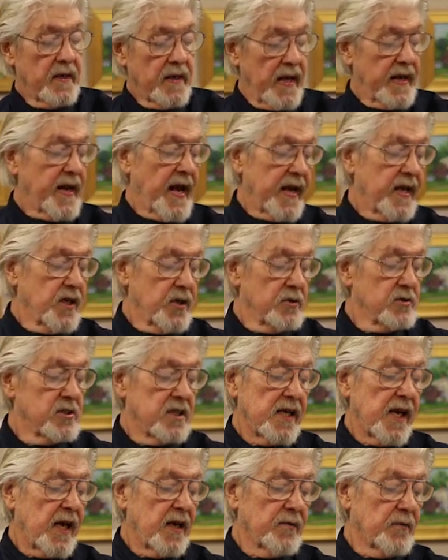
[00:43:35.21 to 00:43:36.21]
Now, they
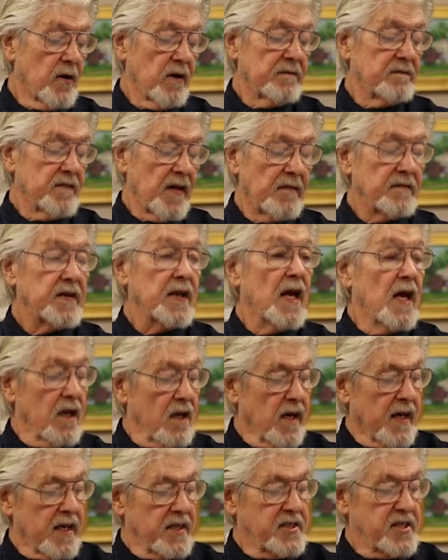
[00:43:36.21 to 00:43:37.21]
usually ain't worth nothing.
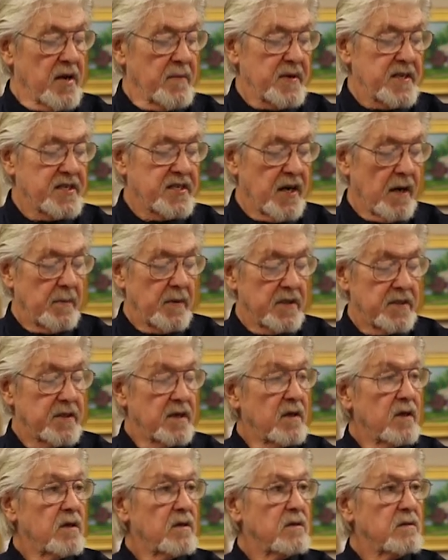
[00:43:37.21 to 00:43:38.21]
Look at Jimmy Summers,
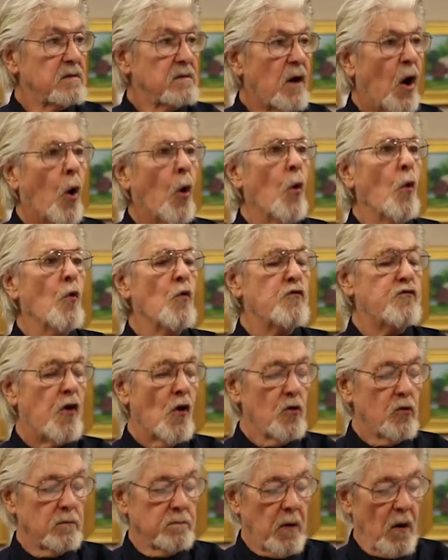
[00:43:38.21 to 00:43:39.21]
old
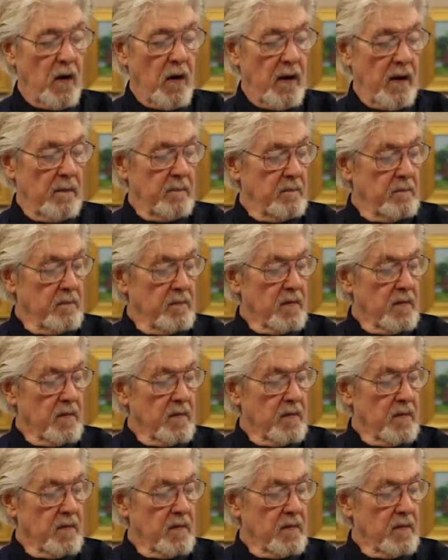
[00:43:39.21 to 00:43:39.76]
folk boy,